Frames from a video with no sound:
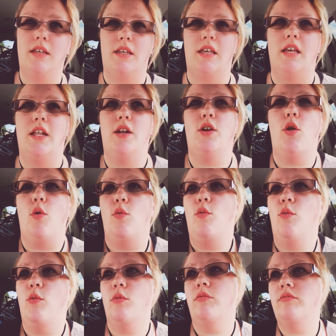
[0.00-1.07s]
Get
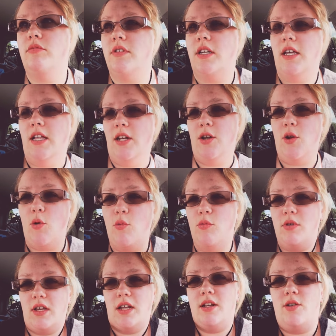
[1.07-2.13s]
low, get low,
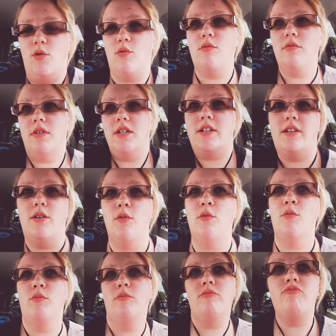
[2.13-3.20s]
get low, get
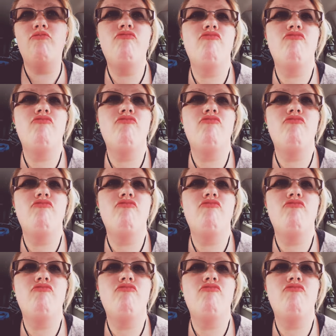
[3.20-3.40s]
low.